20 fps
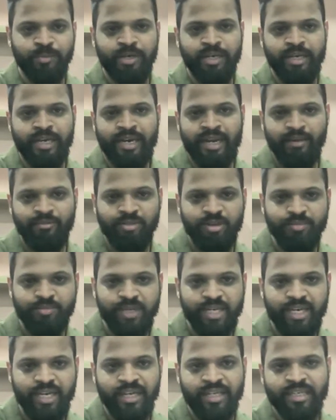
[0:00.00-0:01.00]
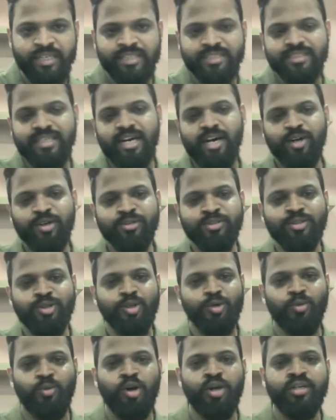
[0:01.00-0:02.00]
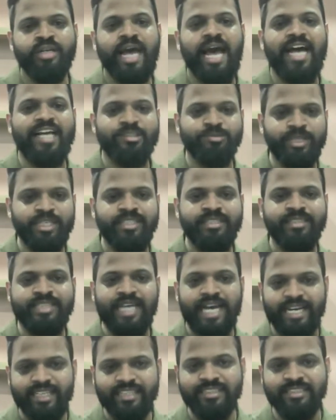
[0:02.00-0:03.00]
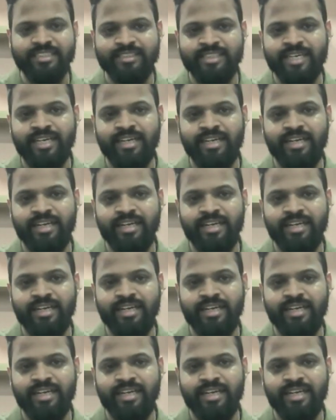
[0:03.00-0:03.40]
an MVP is out, so you want as many sign-ins